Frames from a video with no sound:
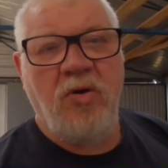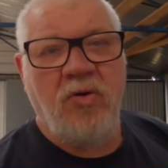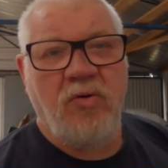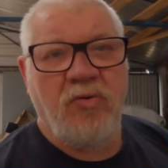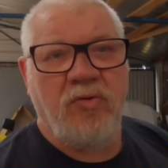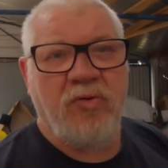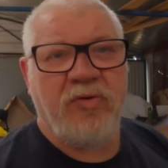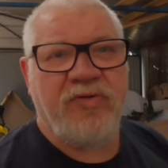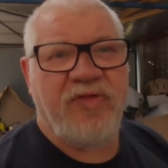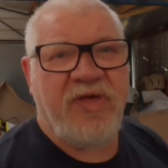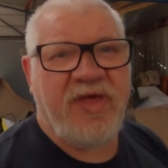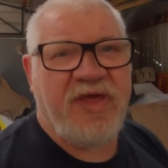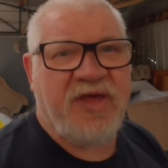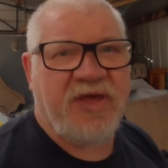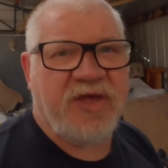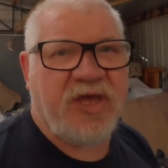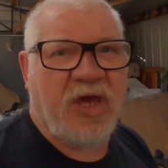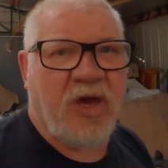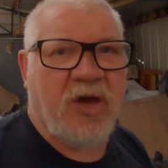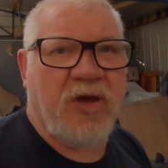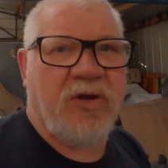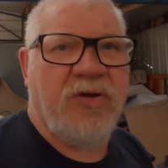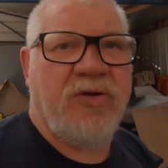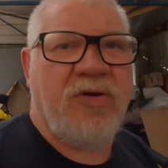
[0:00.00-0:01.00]
Well, there you
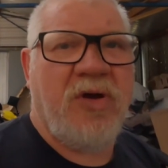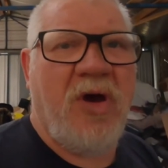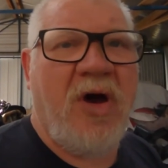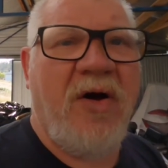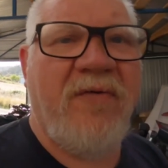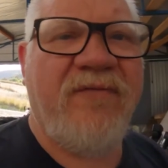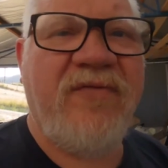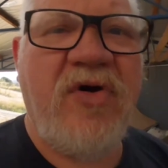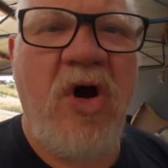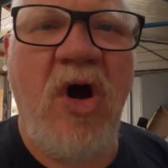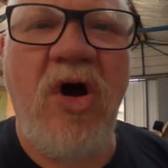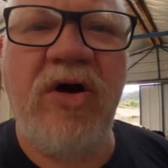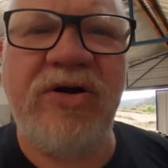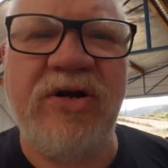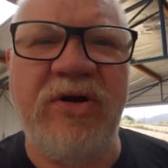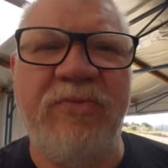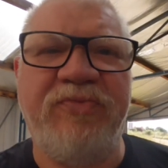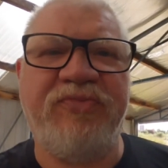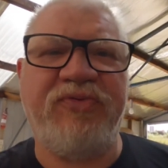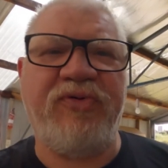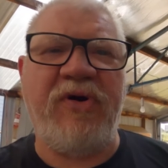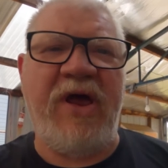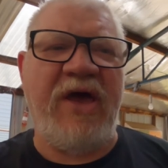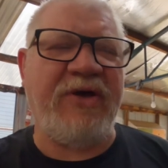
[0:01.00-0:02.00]
go. I've gone
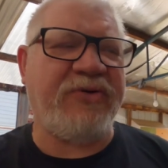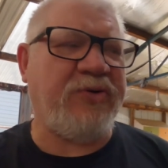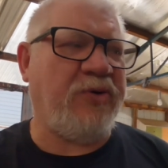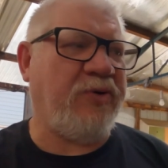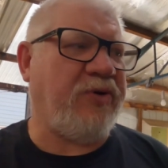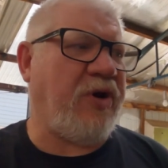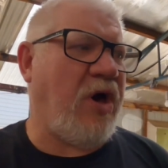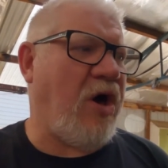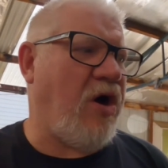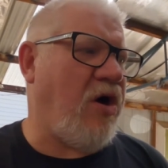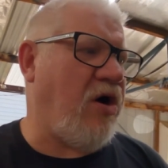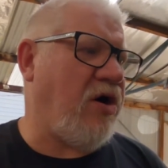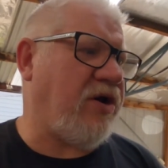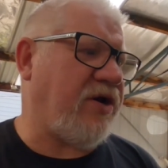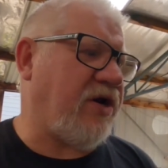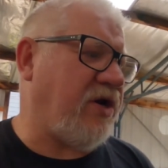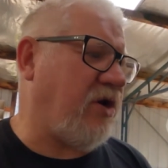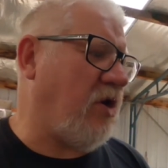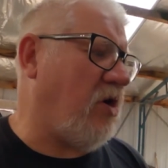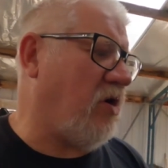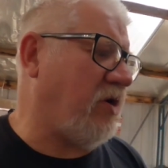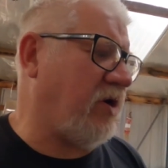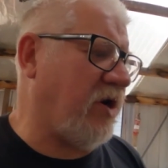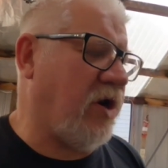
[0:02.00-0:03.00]
and prattled on
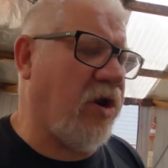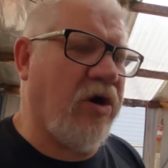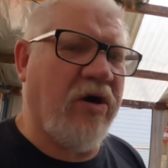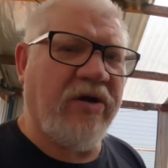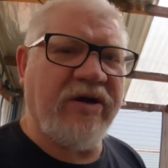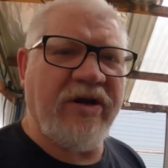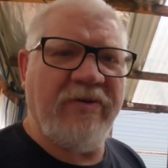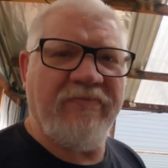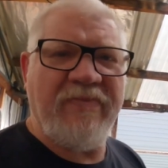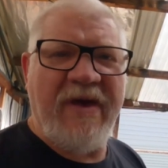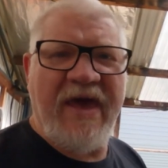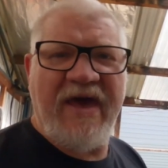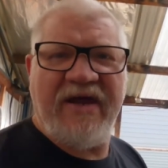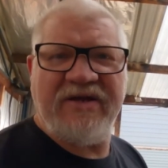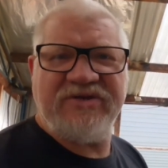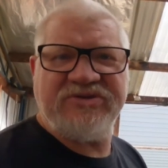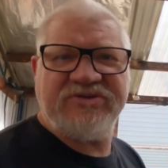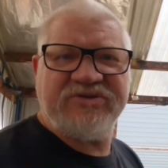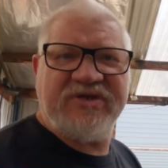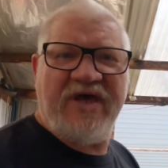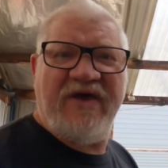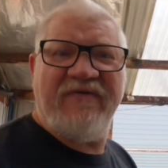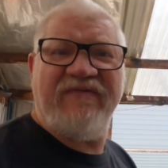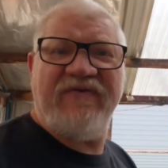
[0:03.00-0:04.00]
and on and on about
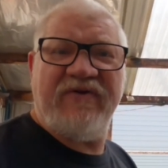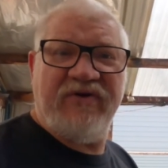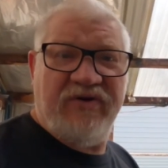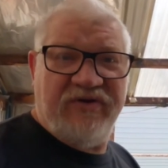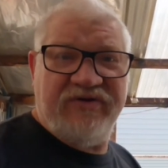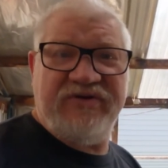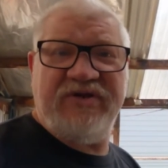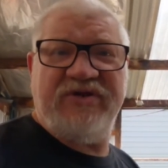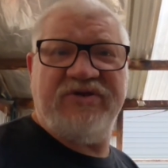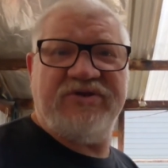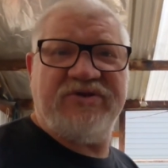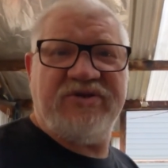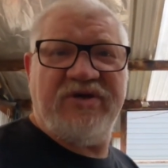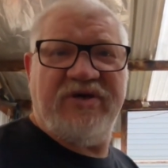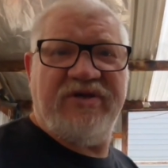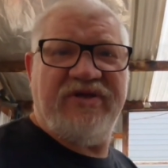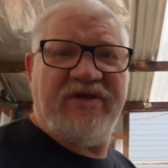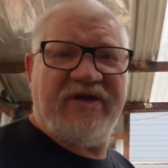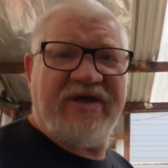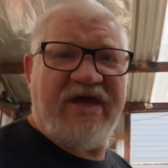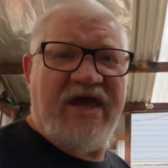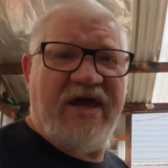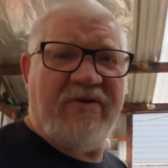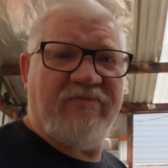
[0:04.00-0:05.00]
stuff and didn't turn
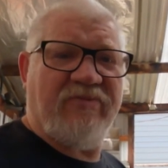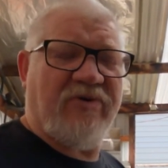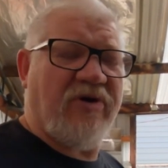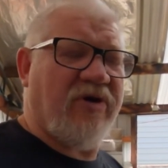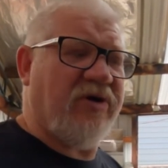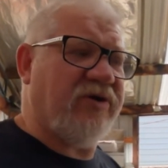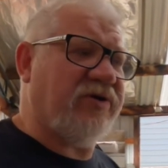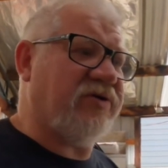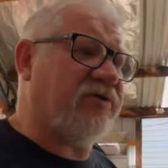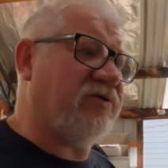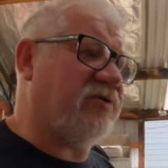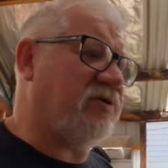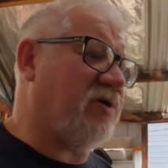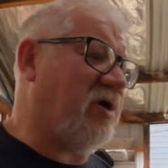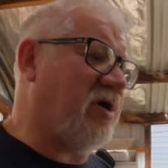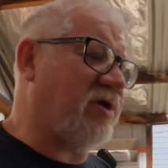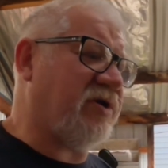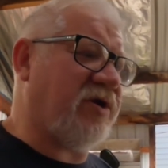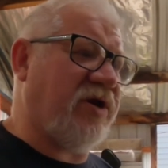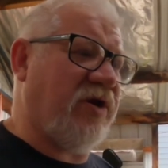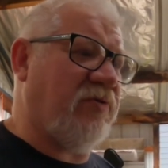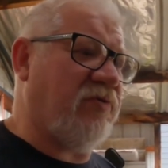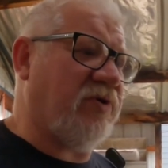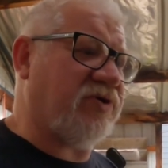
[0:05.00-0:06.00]
the camera on. I
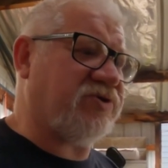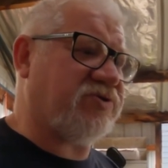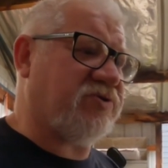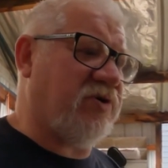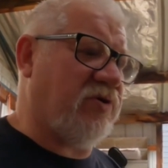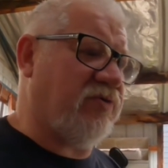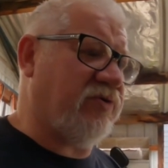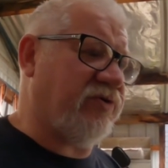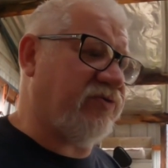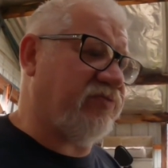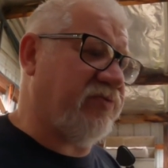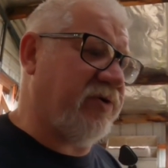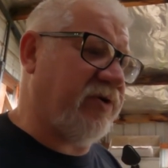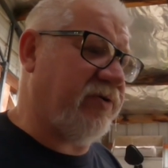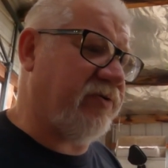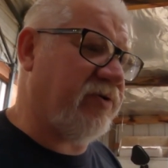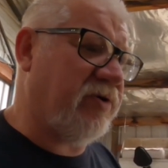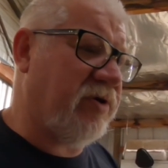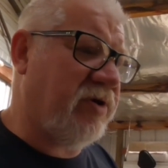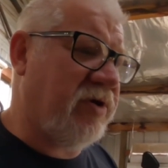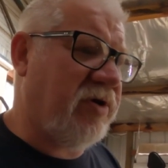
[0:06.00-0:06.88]
don't know what's wrong with me.